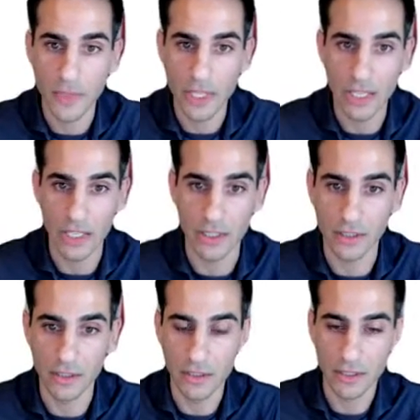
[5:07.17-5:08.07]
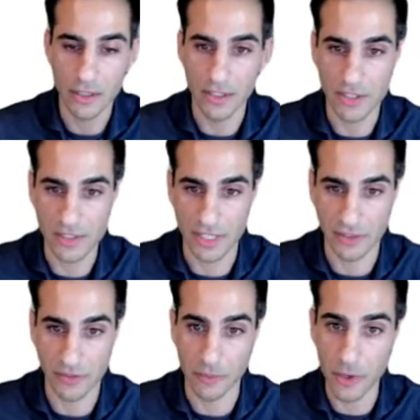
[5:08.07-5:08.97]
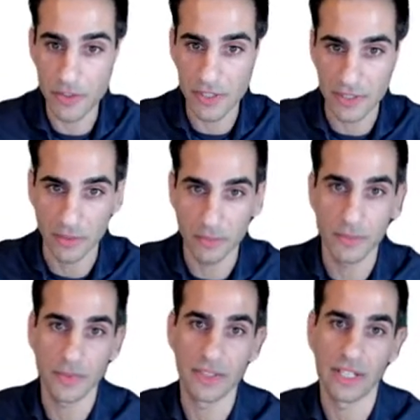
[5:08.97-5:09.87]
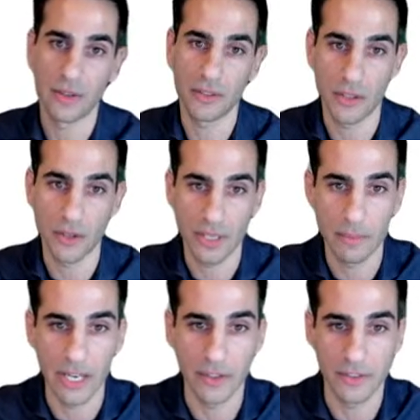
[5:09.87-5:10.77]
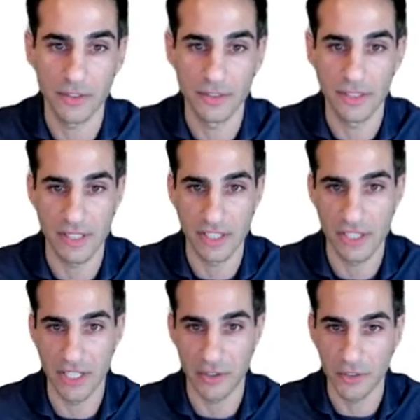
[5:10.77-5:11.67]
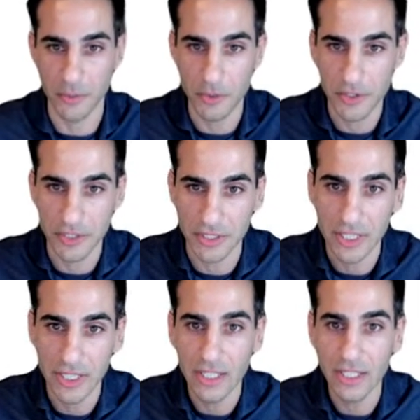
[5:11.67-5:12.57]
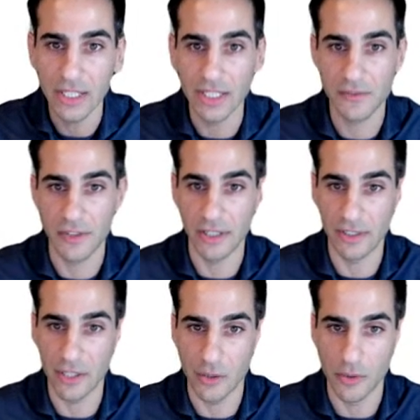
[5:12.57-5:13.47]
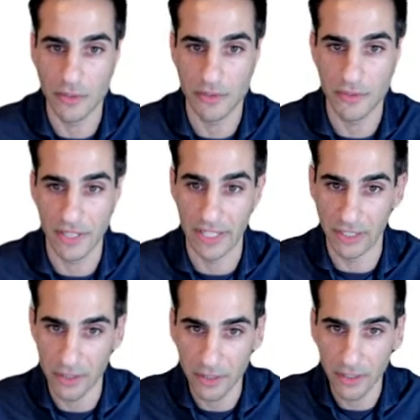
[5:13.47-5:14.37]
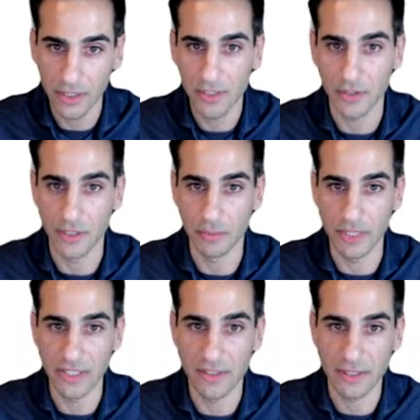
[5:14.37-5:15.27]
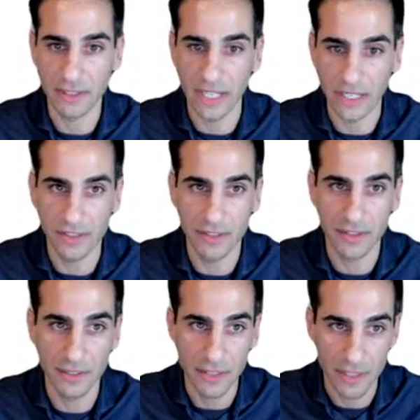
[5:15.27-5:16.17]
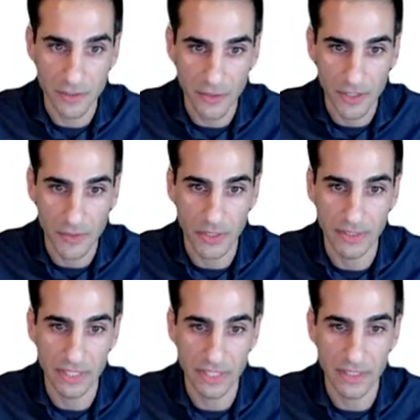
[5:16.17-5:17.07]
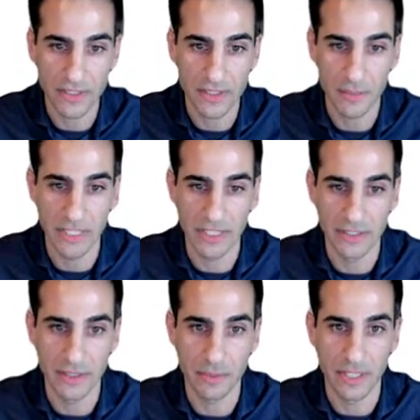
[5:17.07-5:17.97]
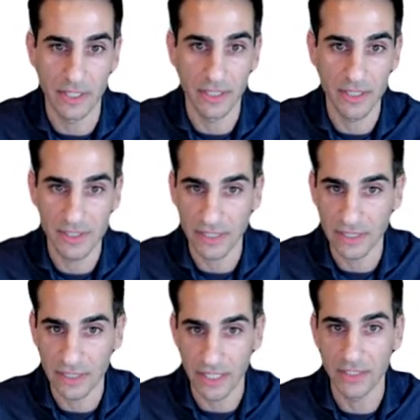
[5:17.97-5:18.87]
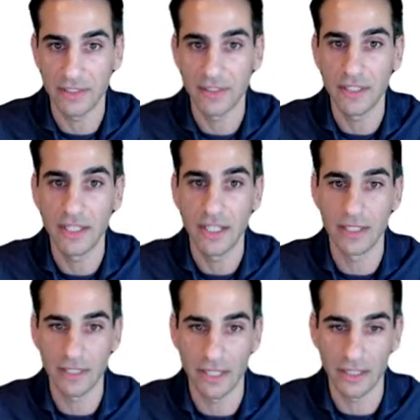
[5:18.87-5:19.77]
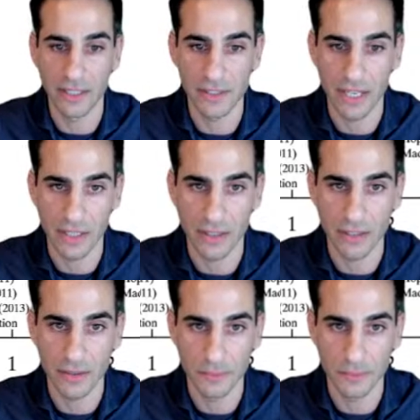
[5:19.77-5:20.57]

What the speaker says: And it's just that for most of them that I'll talk about, this AGN contribution is very low, if any. So it means light, as far as we can tell, is dominated by stellar light and the ionized gas.